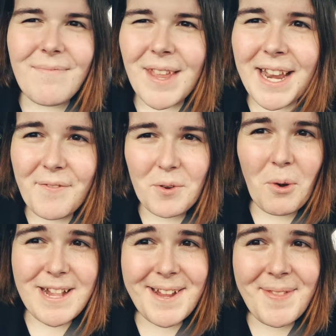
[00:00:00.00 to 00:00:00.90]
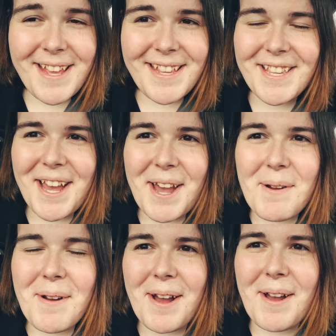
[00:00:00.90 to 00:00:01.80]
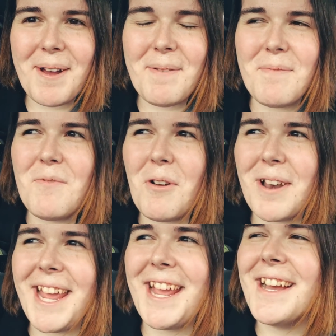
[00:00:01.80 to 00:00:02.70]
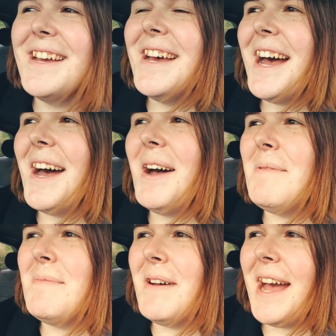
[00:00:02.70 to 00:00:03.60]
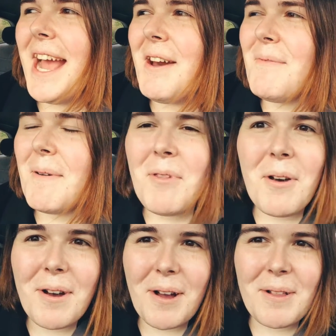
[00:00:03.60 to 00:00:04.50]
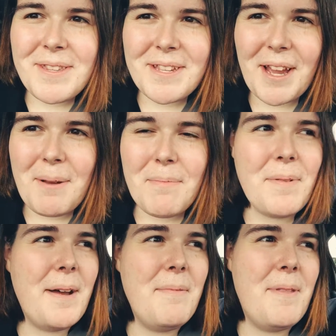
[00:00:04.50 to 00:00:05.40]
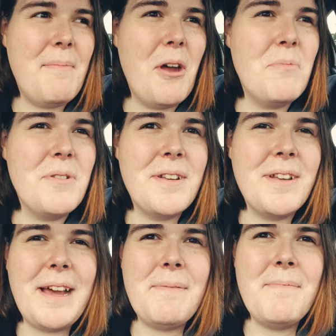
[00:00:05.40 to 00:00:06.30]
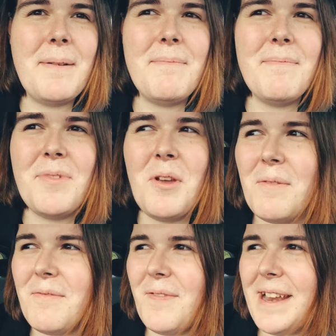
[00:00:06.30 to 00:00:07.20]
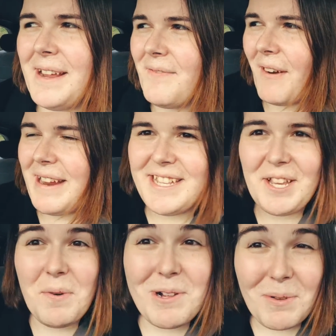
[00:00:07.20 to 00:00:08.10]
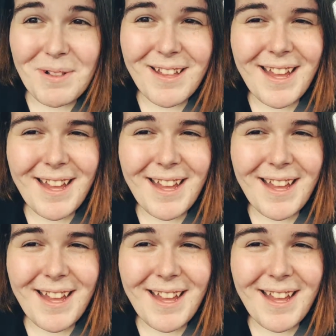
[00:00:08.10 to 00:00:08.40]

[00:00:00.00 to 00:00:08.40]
And if you're watching this, Raleigh, I'm not on Skype at the moment. I'm not feeling very social.